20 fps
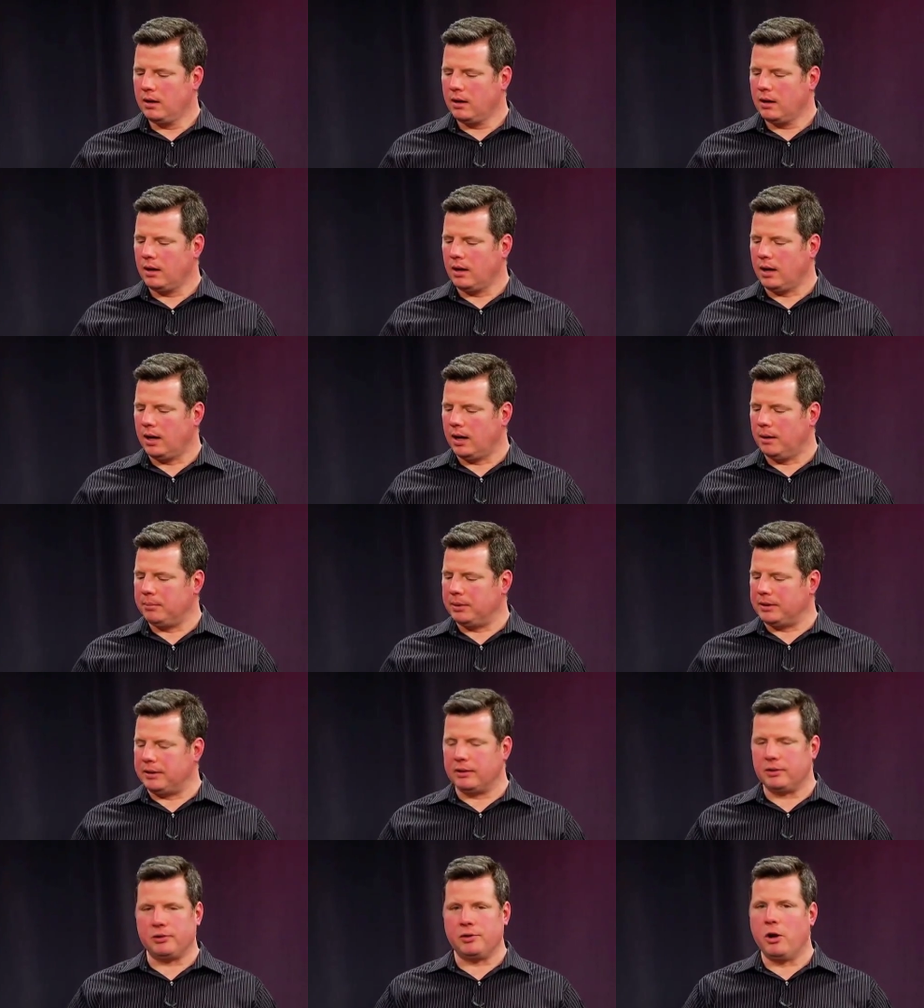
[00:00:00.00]
uh, but
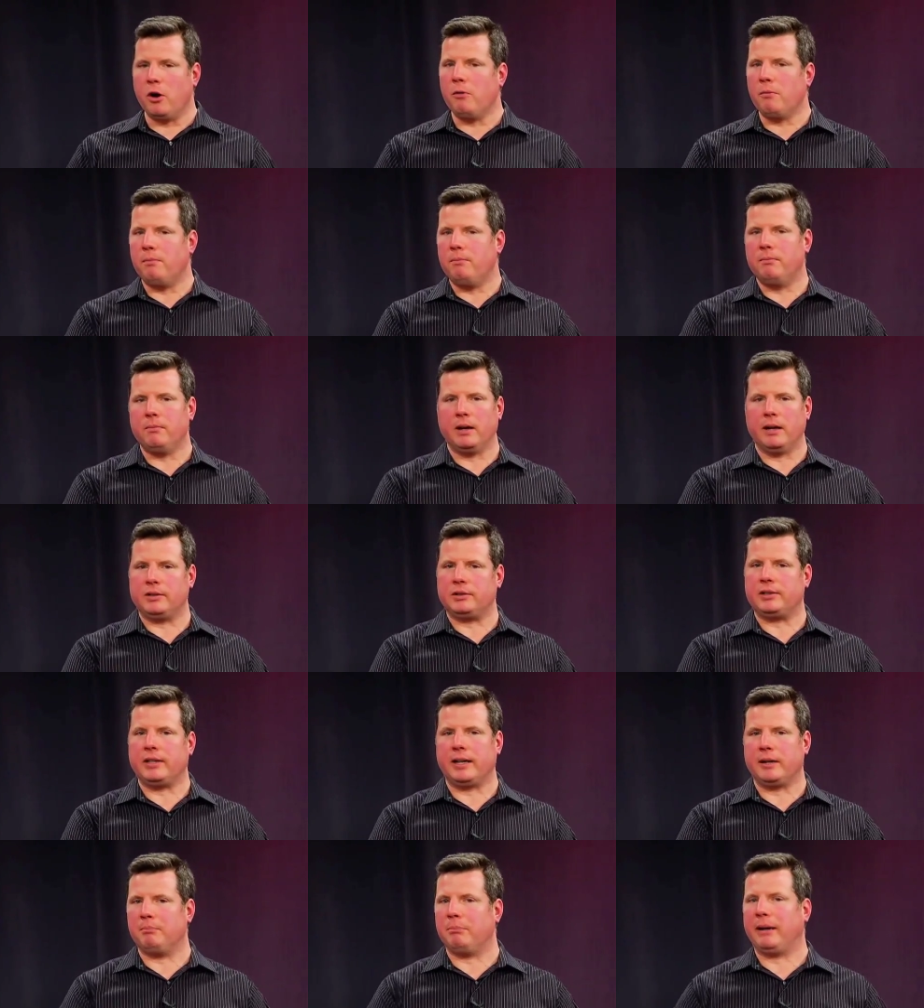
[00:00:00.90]
there's no
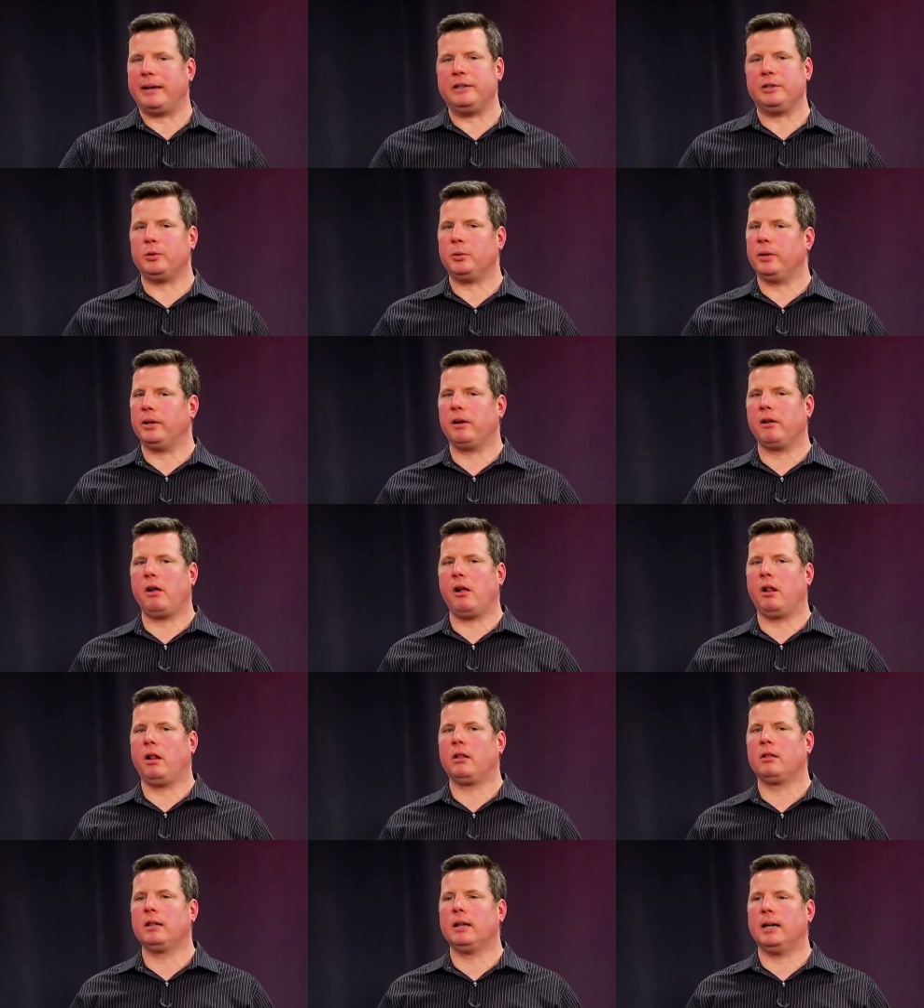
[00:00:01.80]
acidic bite to it at
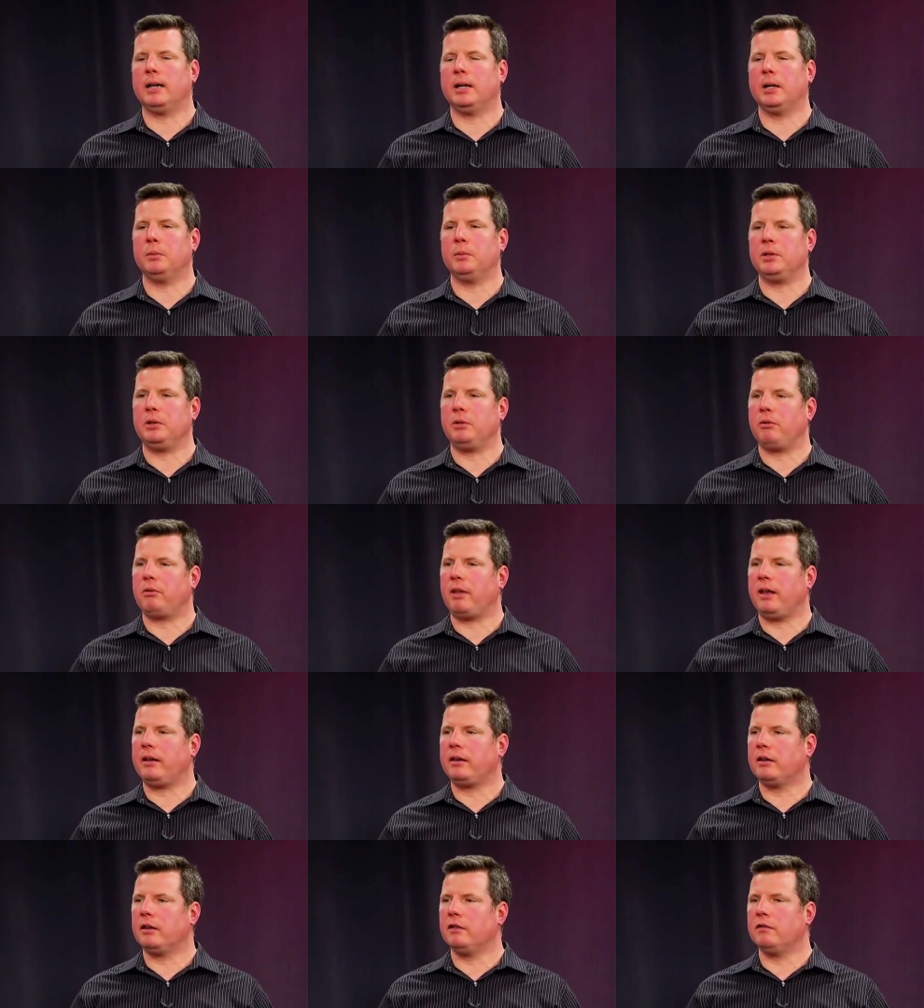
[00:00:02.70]
all. Uh, when you
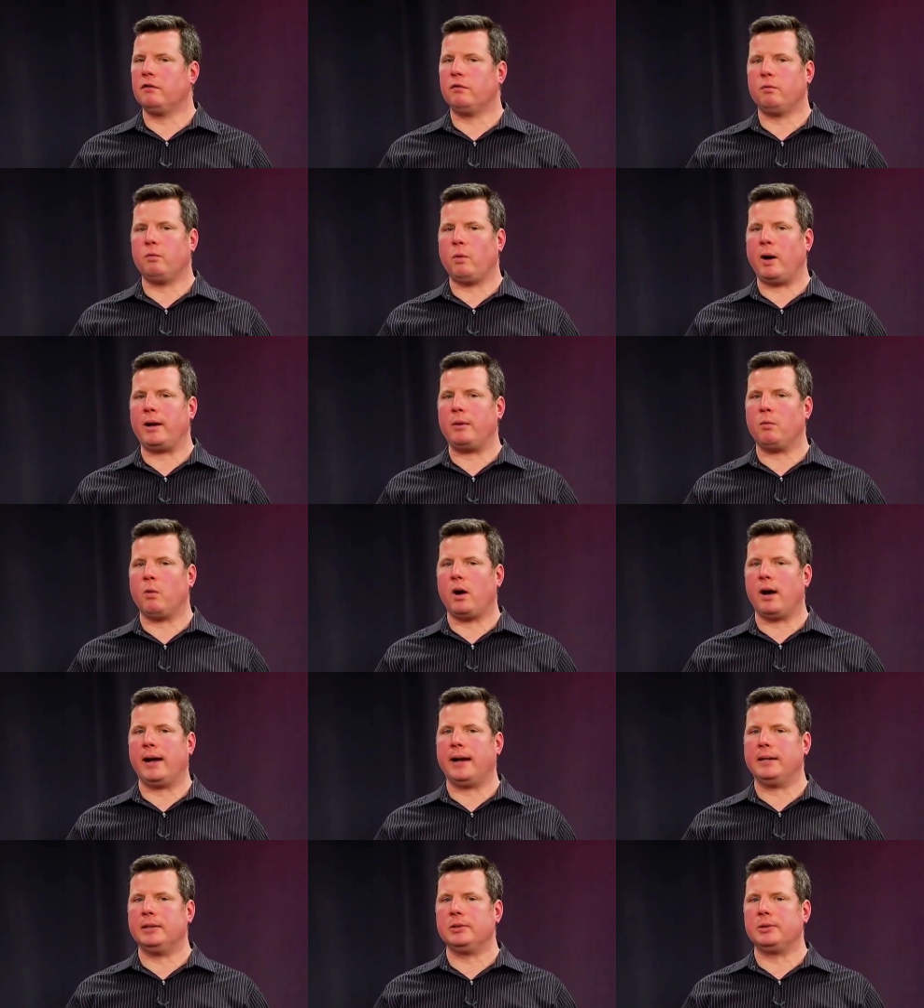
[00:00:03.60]
think of white
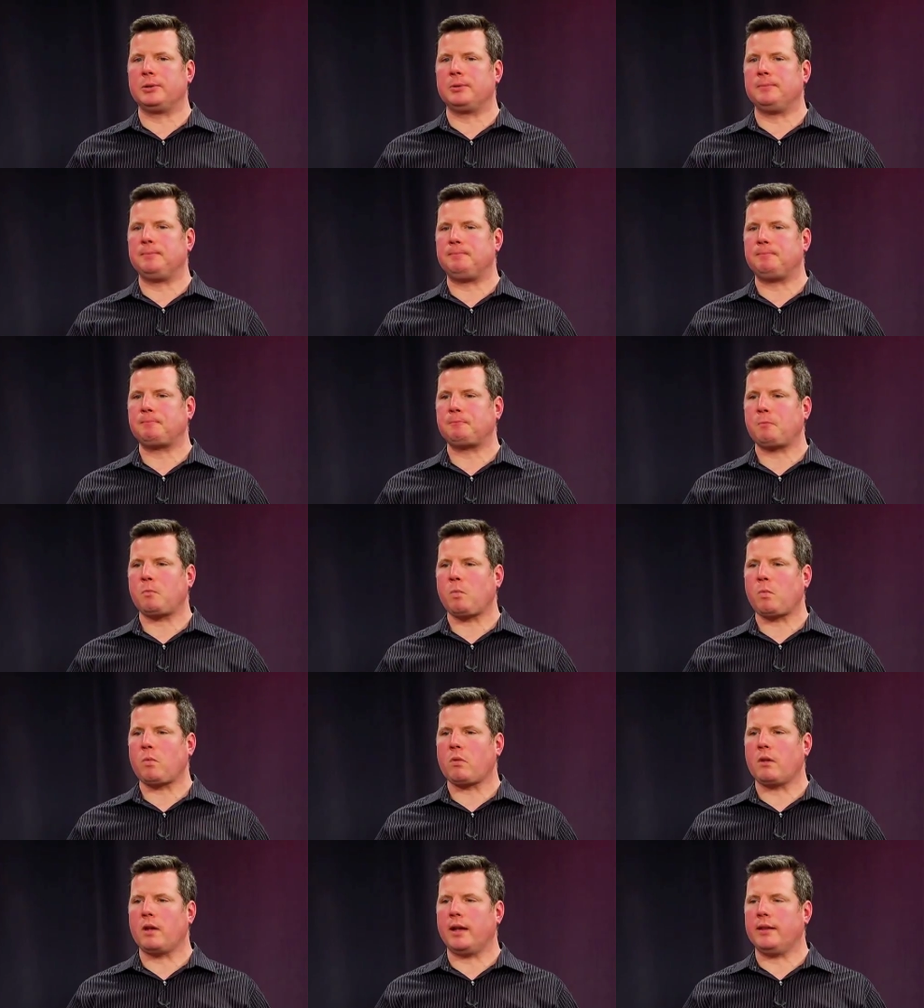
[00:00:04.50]
wines
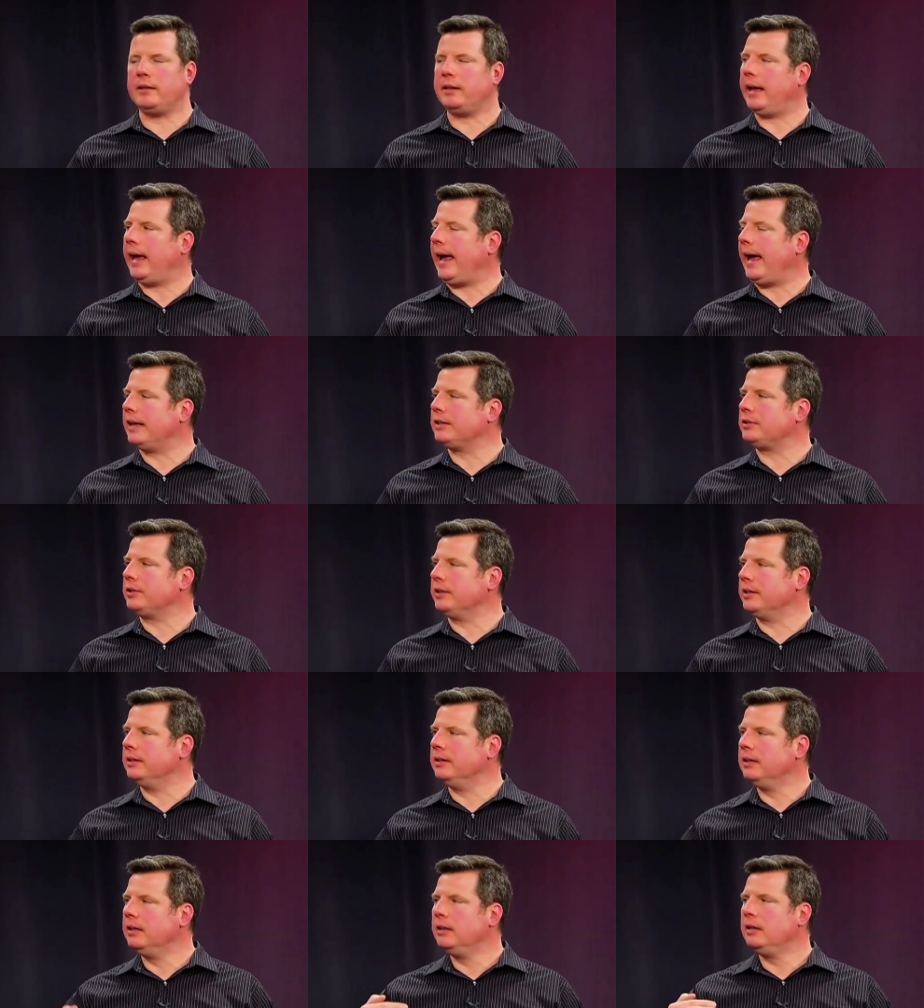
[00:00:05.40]
and the acid,
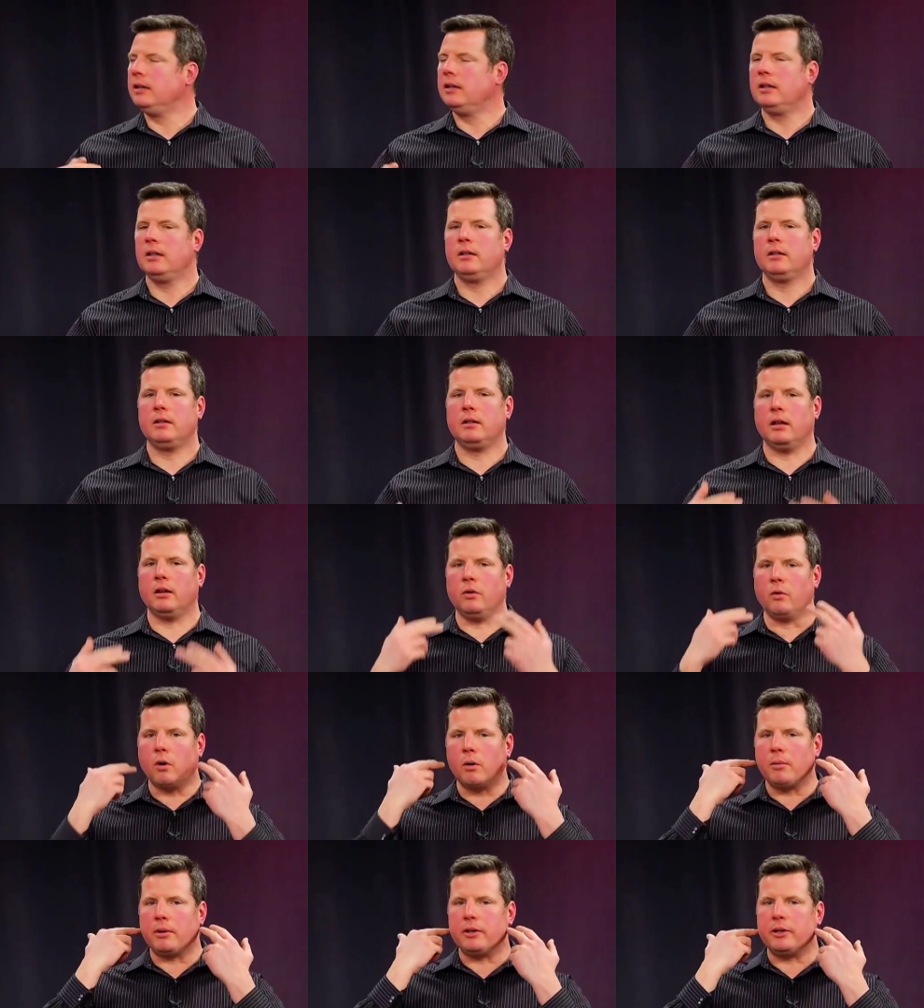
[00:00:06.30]

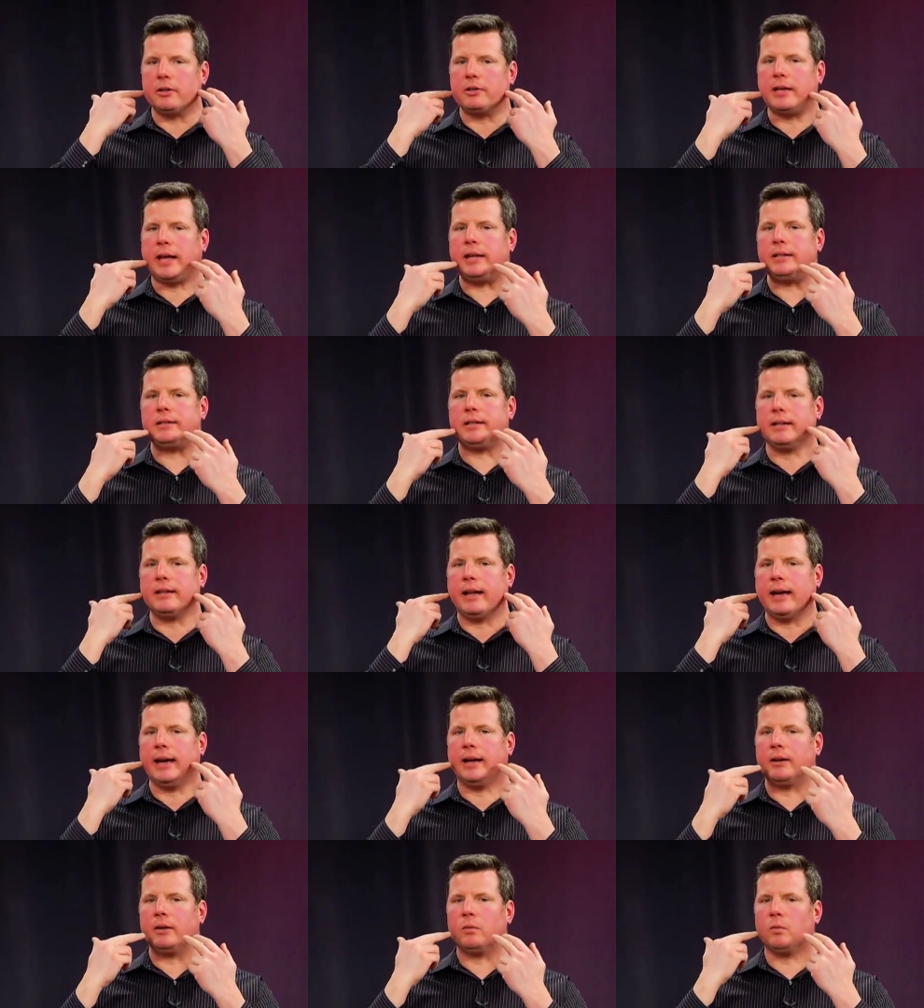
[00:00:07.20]
normally you're tasting
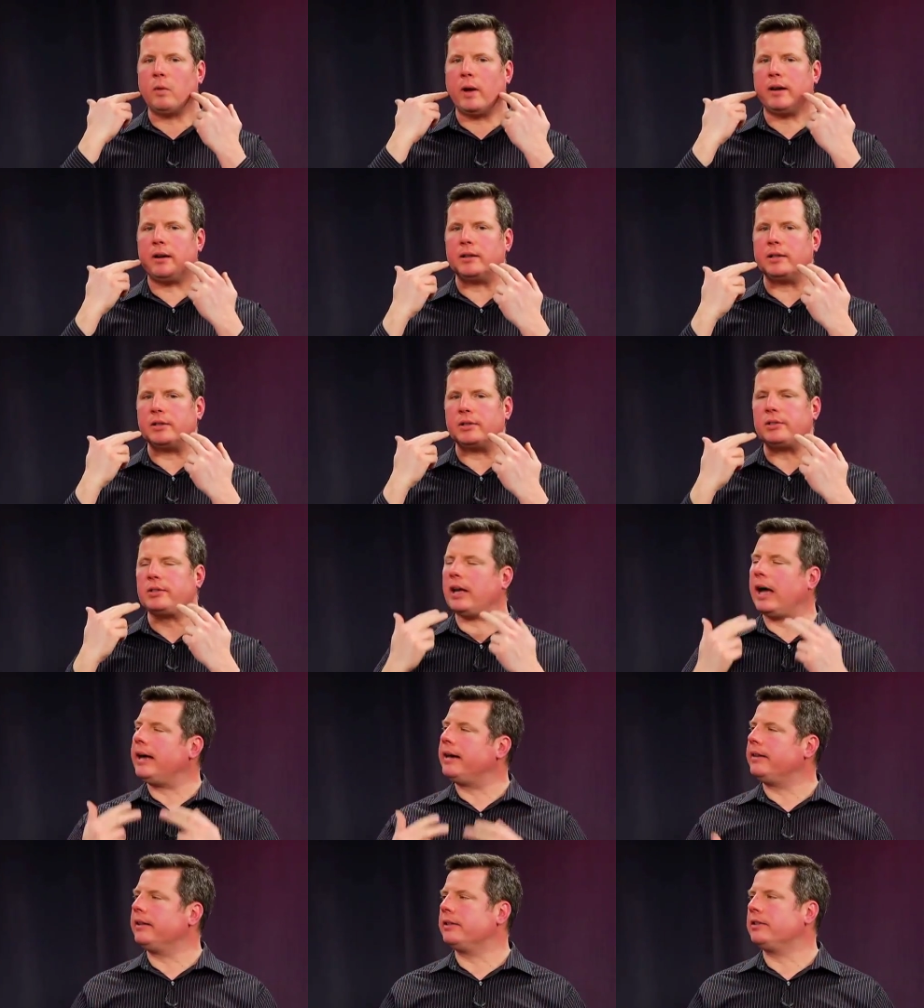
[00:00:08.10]
that right on the
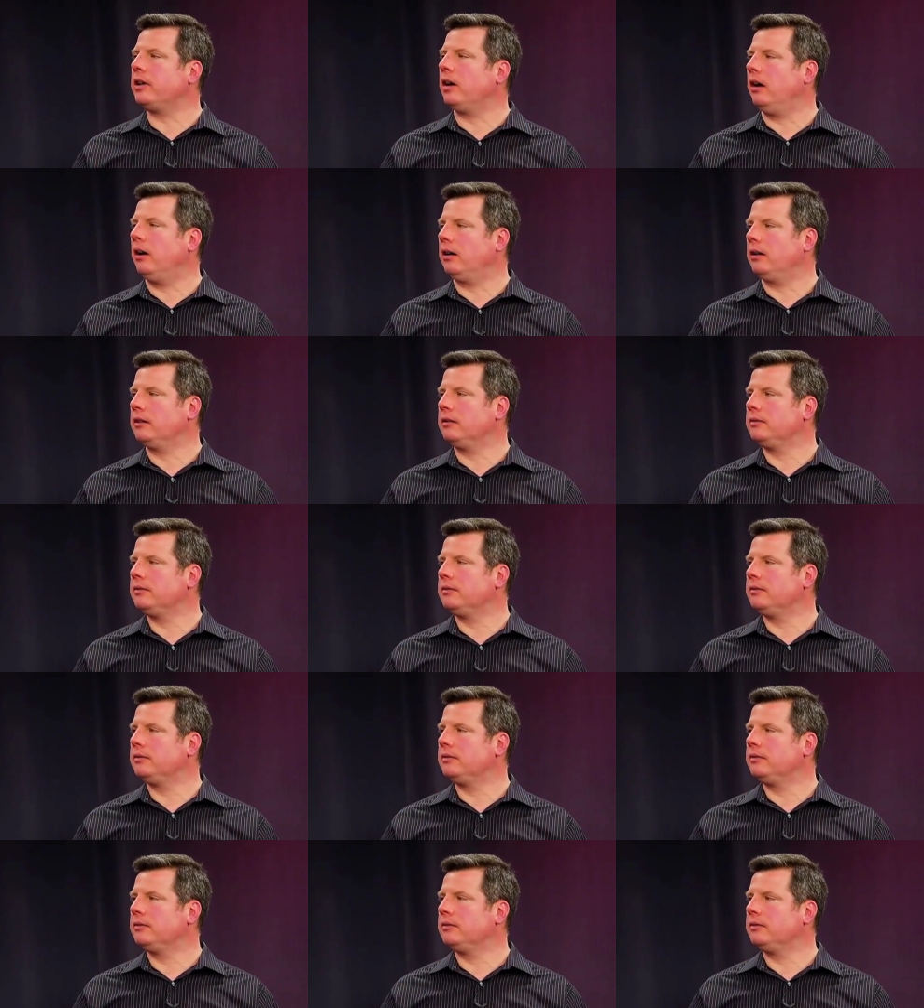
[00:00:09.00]
side of the tongue.